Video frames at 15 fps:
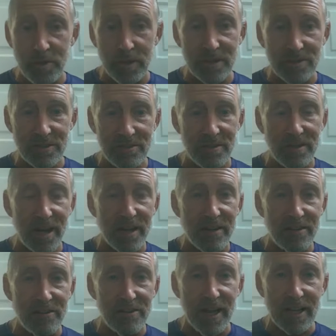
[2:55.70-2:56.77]
because they're not in
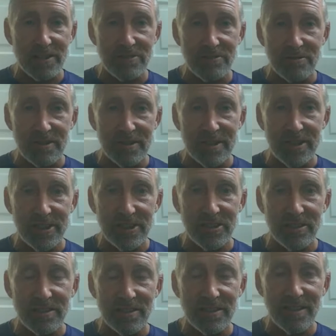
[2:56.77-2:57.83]
their natural
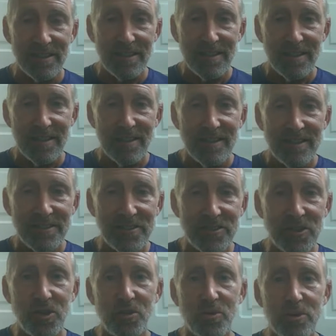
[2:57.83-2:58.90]
condition.
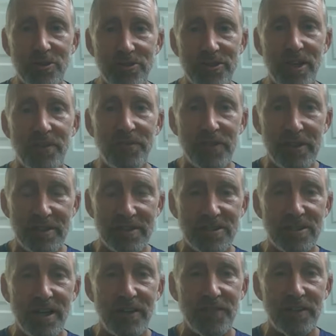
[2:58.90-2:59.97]
So we're stuffing and
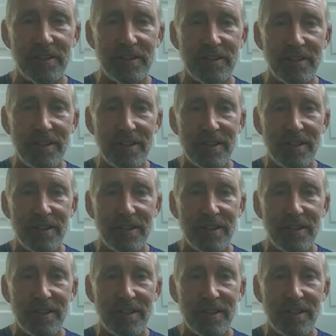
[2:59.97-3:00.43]
stuffing,